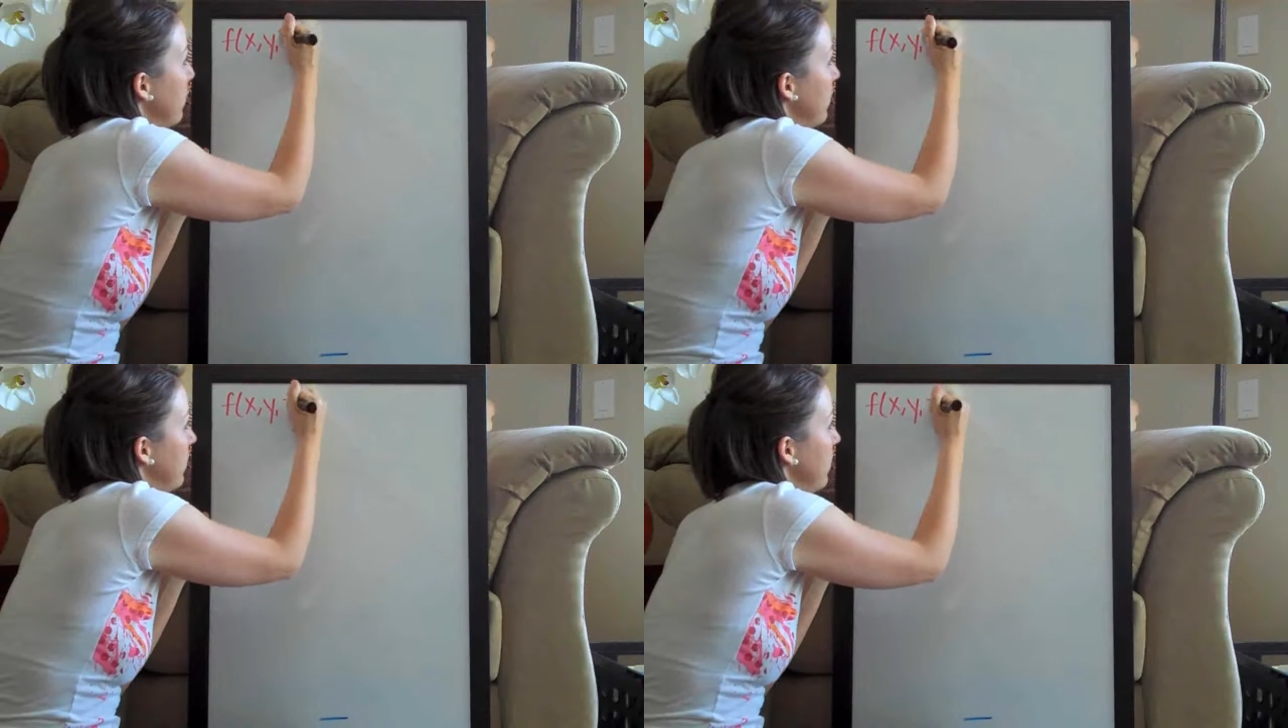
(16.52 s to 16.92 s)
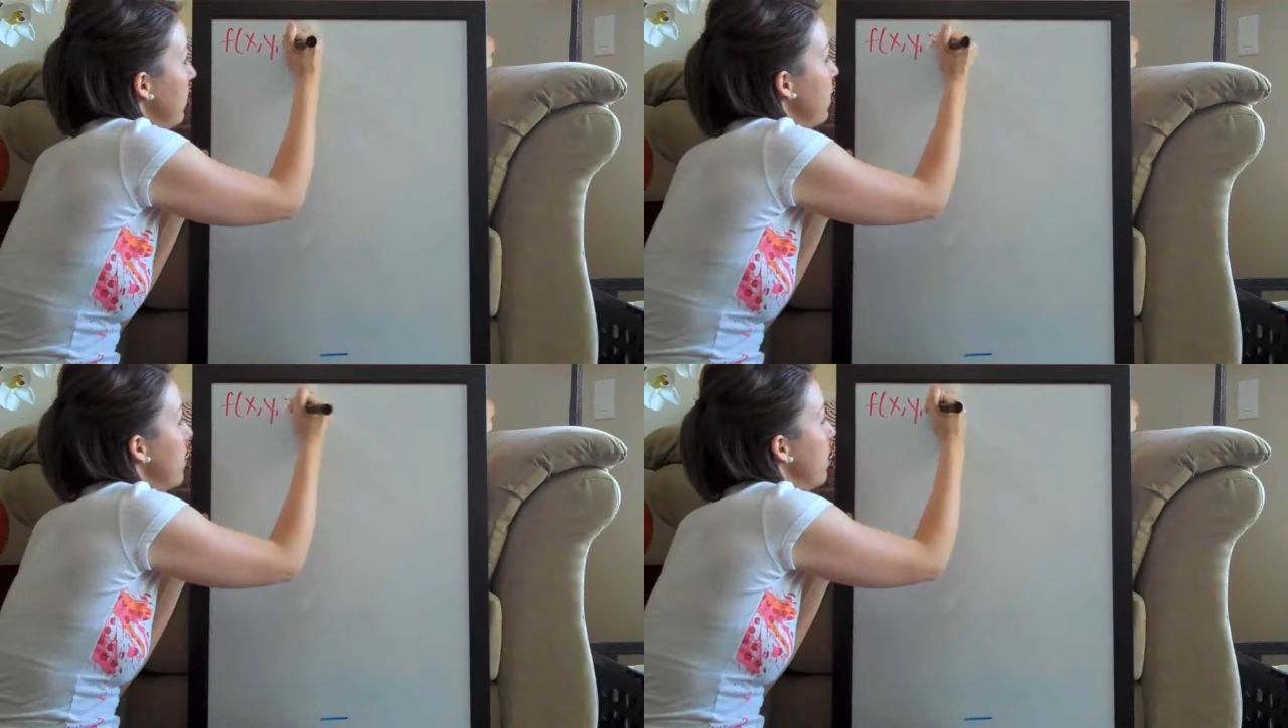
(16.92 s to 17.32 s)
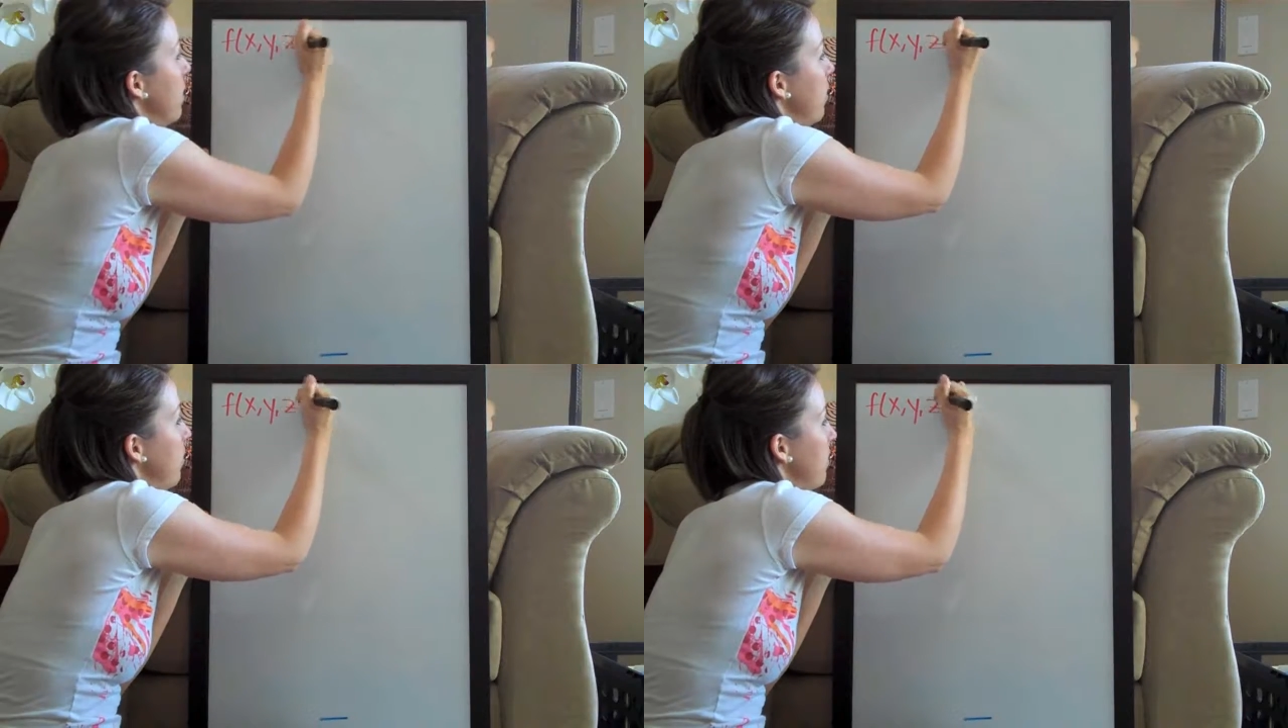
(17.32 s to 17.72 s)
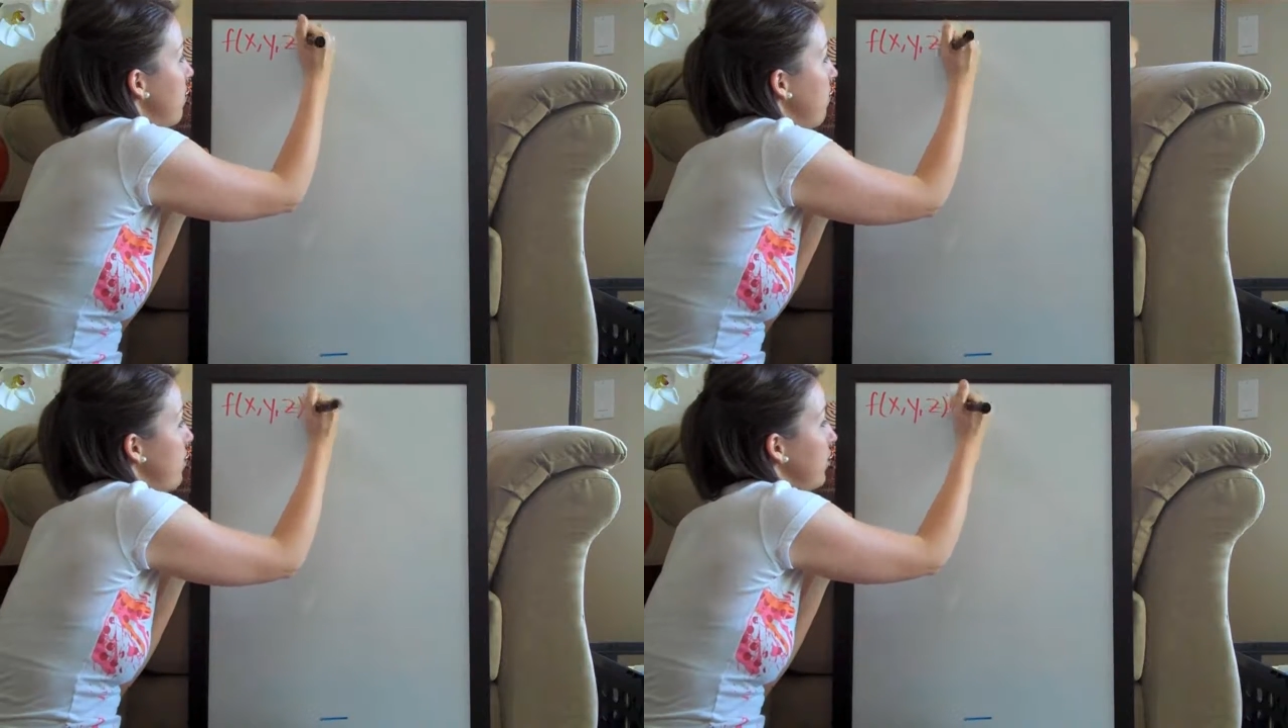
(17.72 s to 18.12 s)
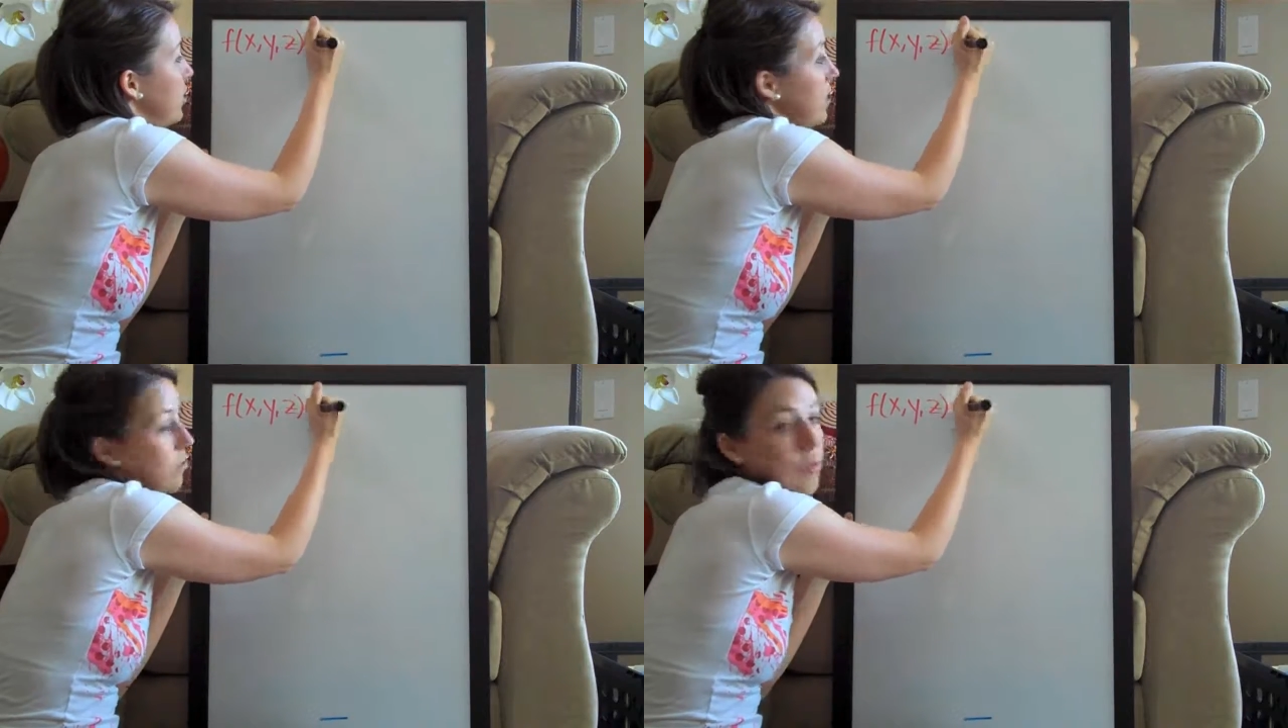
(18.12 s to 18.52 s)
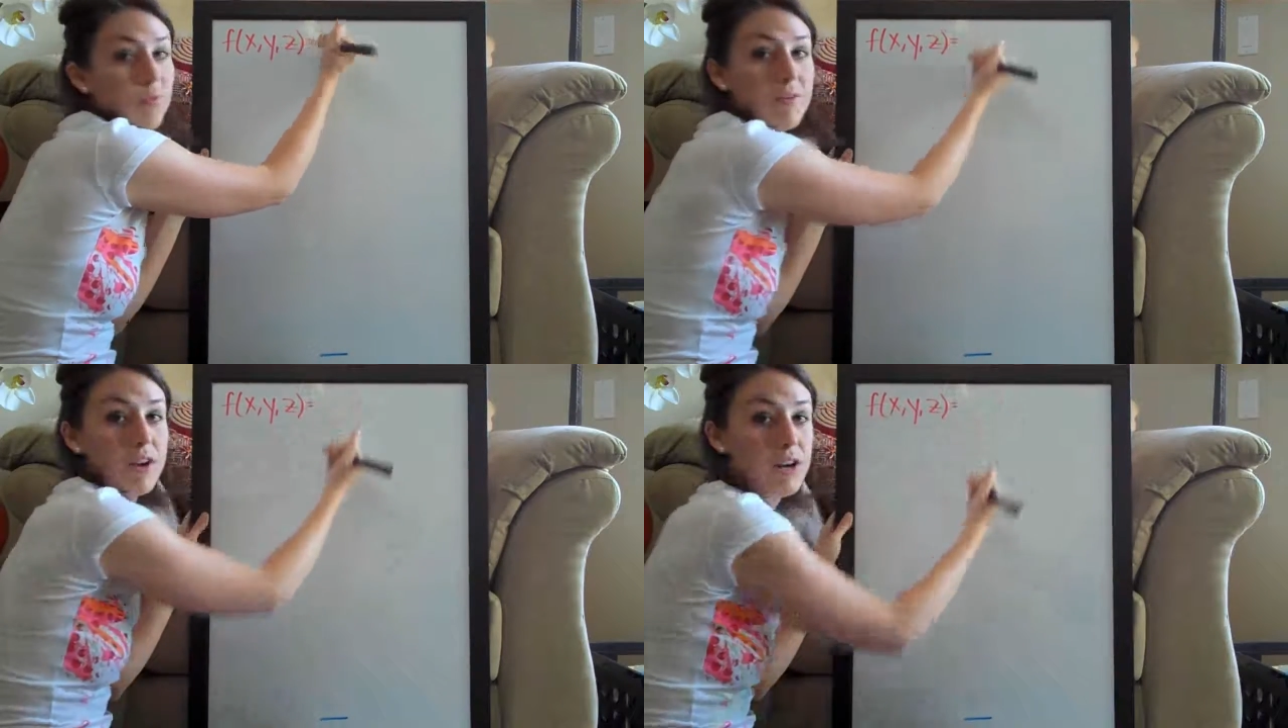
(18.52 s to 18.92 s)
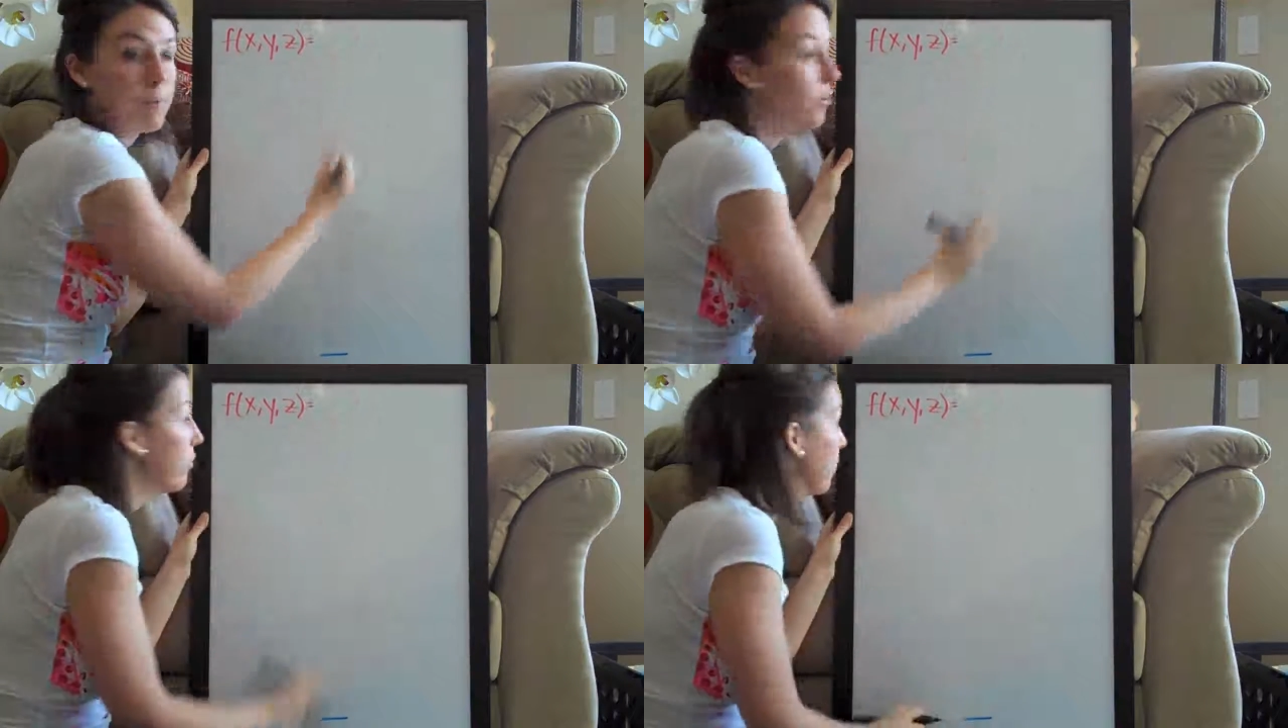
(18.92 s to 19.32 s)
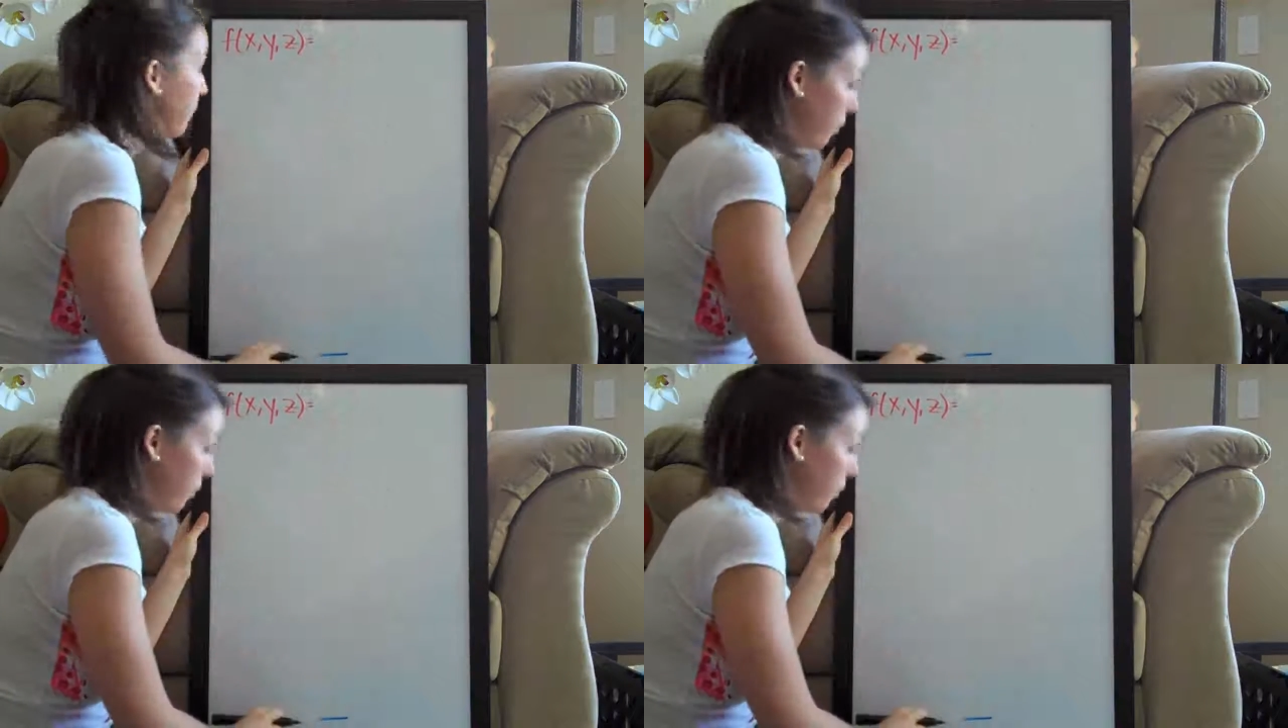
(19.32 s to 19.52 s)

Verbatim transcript: z, this is a function in three variables,